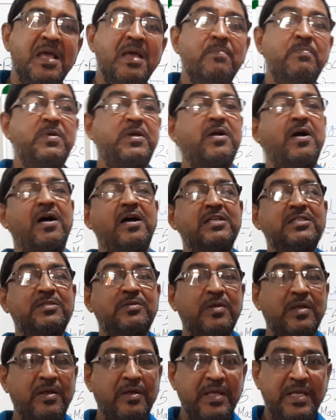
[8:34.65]
Because
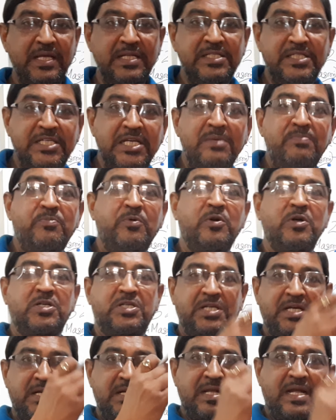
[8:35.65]
in seed
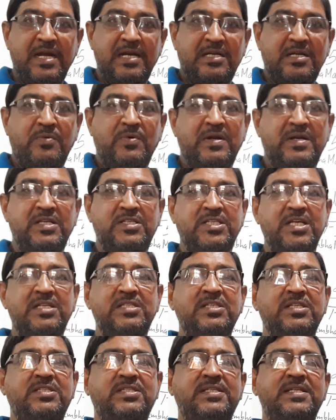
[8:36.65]
production at our research
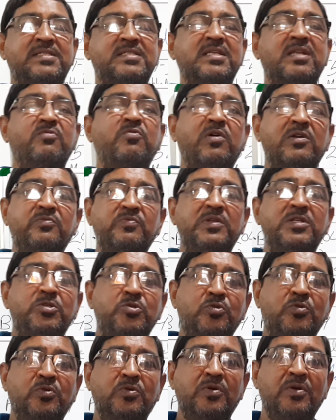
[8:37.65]
station, what we
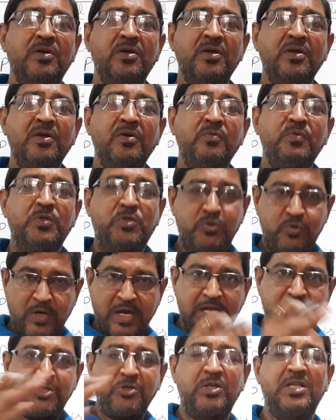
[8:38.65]
do
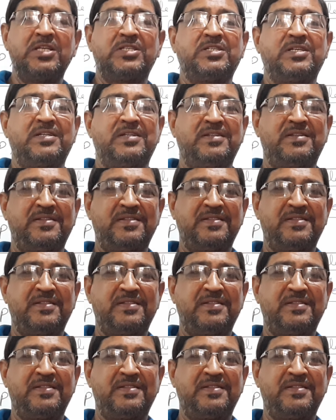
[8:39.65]
isolation.